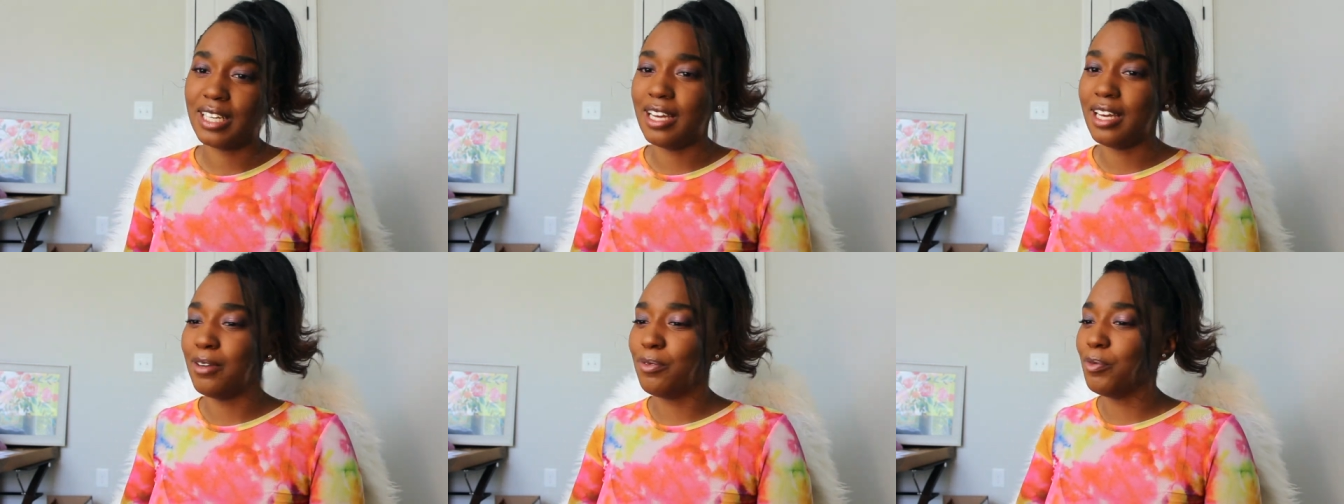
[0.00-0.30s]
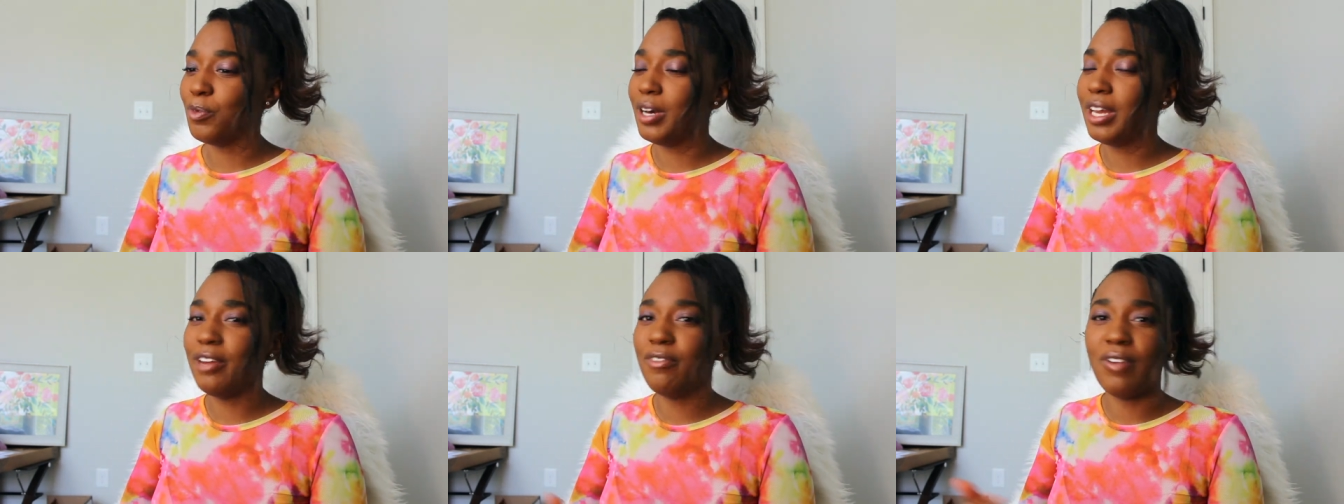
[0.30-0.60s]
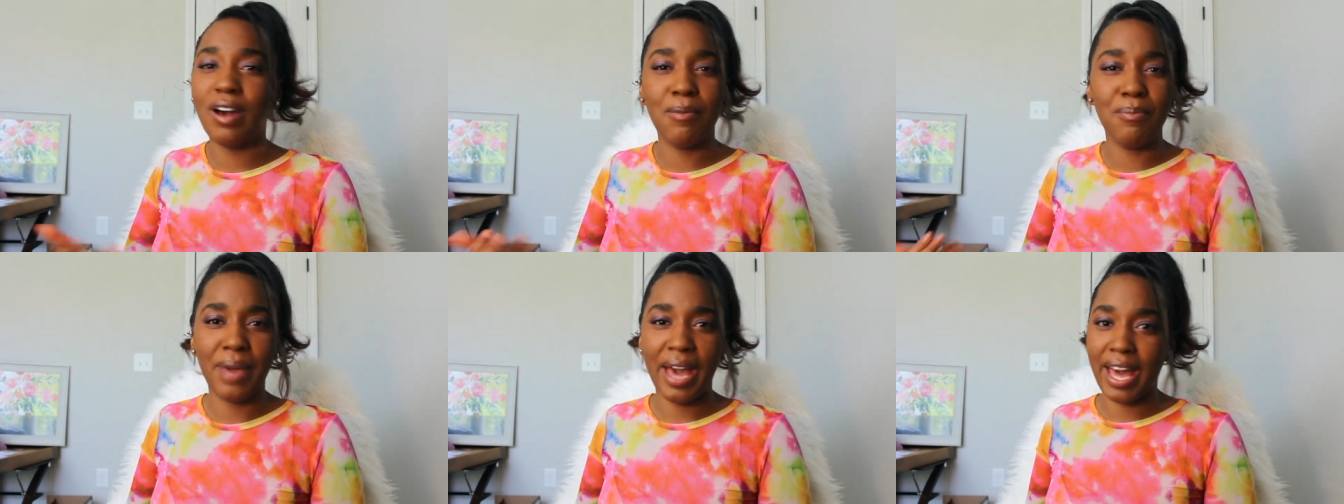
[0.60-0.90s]
and what
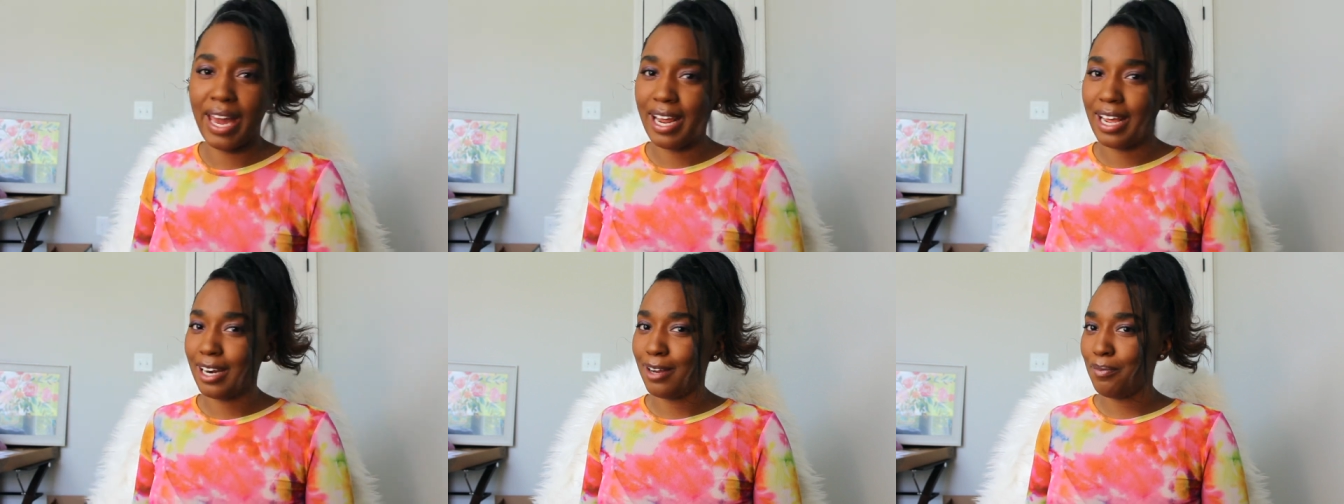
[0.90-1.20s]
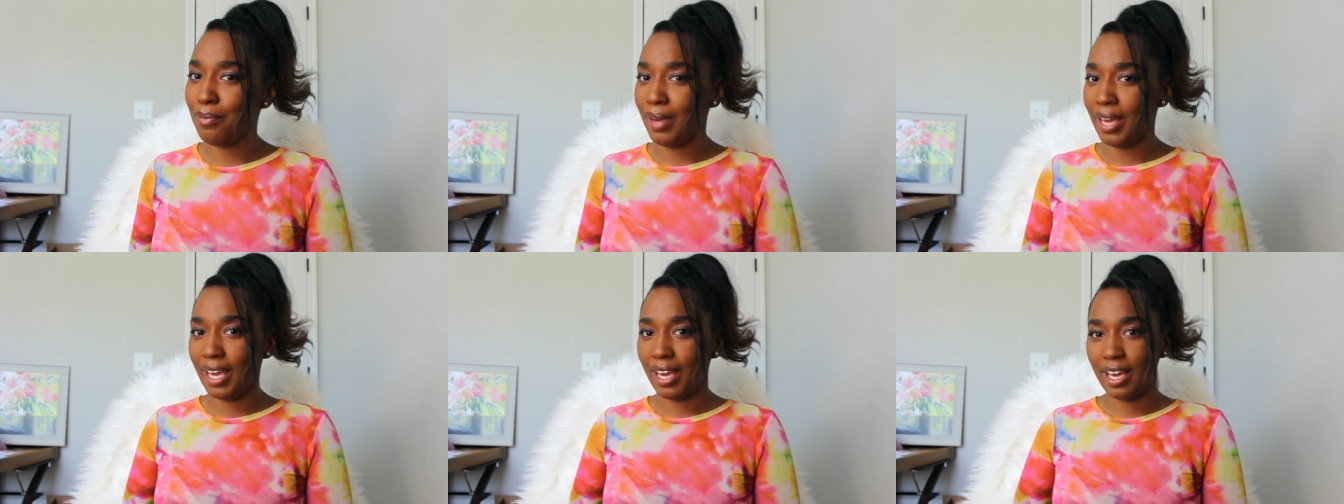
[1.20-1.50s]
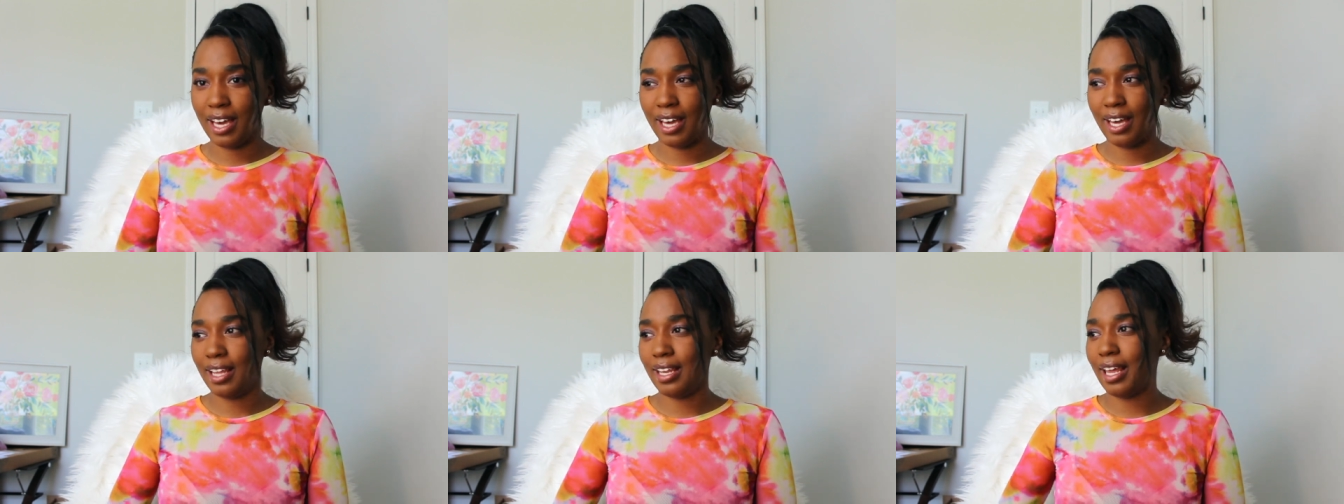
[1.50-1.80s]
if I'm mad at a
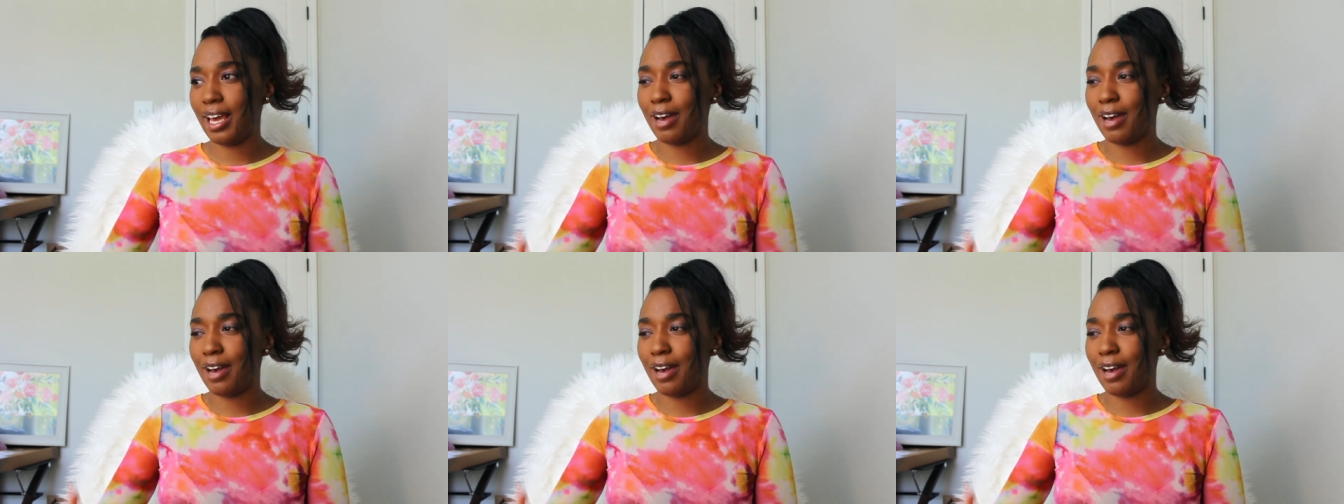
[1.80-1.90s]
man?